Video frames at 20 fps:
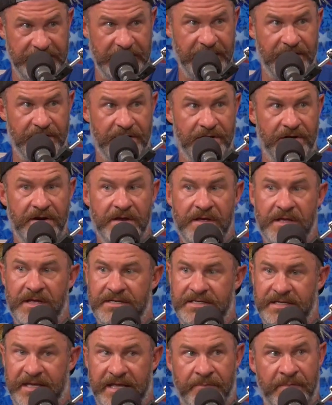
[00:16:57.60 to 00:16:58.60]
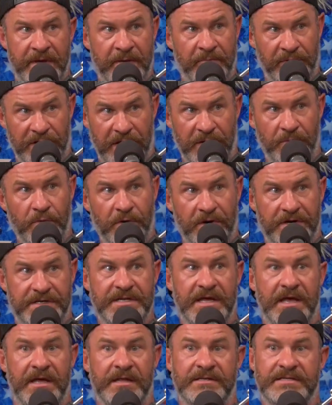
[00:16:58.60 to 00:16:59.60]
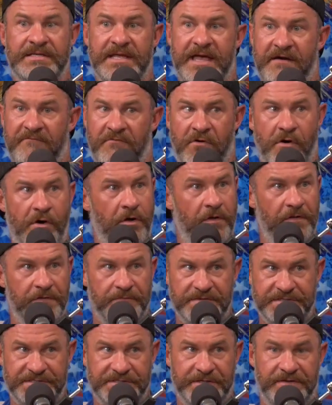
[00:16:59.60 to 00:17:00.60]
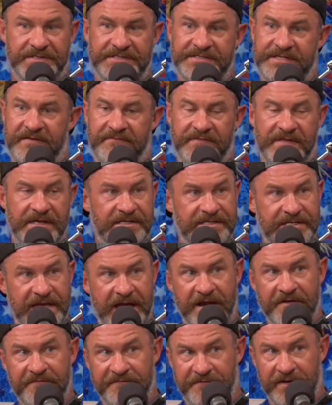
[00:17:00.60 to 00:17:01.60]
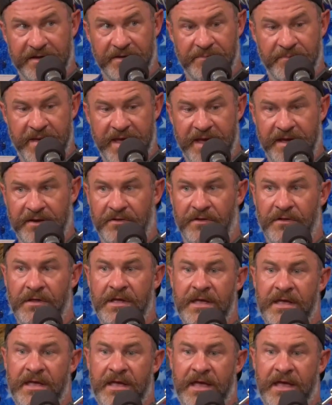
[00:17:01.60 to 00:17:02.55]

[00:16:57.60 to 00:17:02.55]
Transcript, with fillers: a year to get my blood work done, to have all the results, to have the entire fucking panel.